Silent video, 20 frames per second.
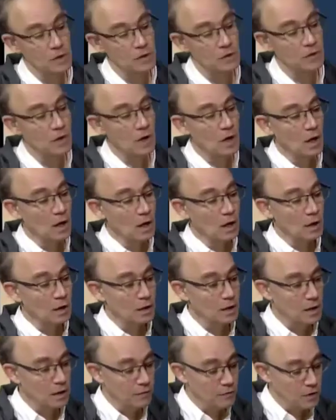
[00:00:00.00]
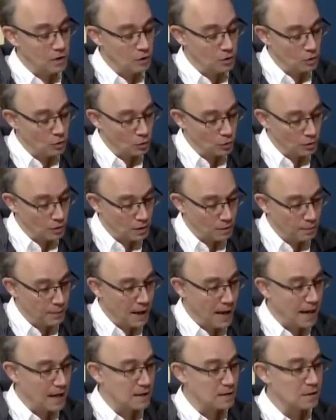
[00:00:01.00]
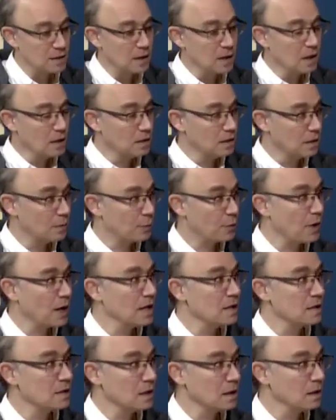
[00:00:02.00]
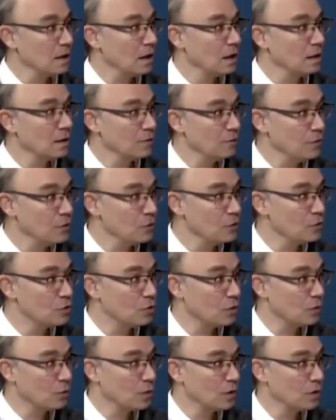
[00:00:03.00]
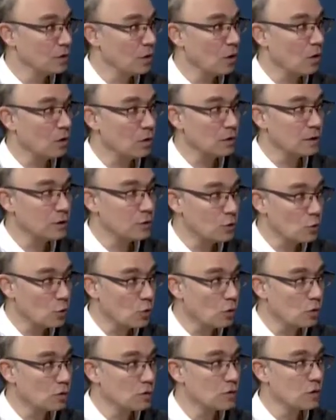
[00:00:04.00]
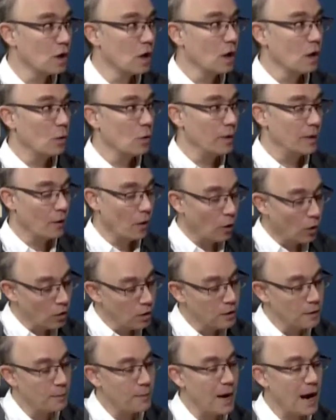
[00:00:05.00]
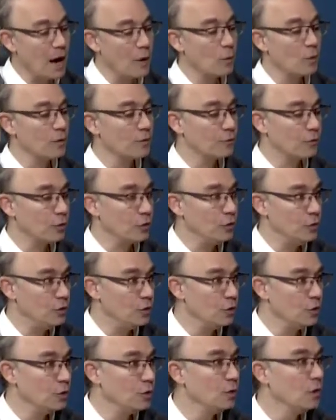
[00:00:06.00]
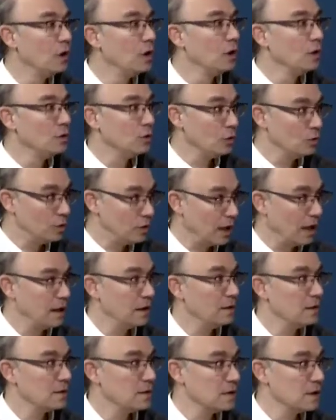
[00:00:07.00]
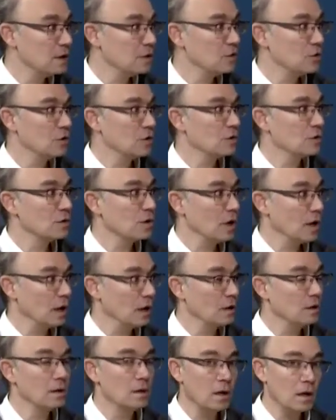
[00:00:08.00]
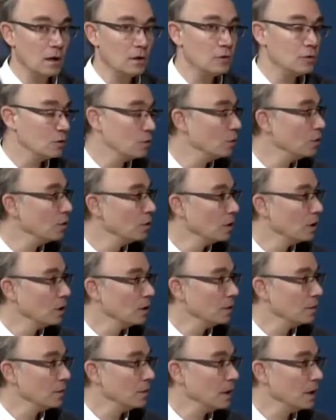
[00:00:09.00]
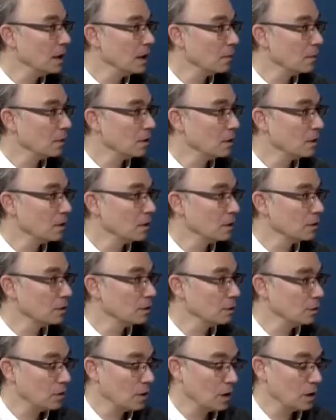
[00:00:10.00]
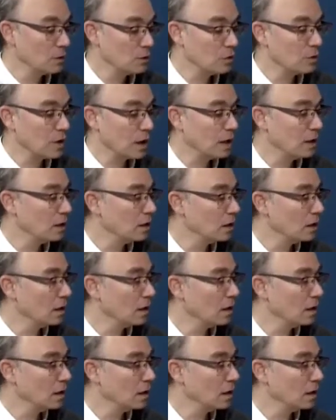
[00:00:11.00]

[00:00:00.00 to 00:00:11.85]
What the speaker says: is giving you the past, the present, and the future with all the tools, with all the power for you to take decisions and to be able to take